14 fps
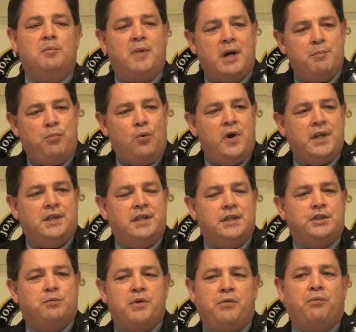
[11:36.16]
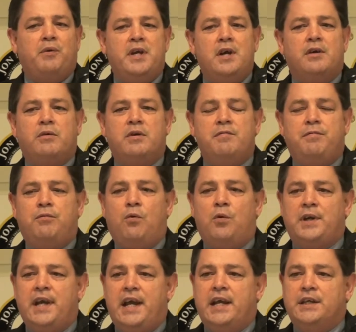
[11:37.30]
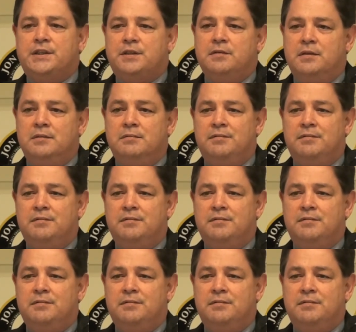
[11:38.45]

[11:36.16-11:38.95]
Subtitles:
My point is, with 304 days,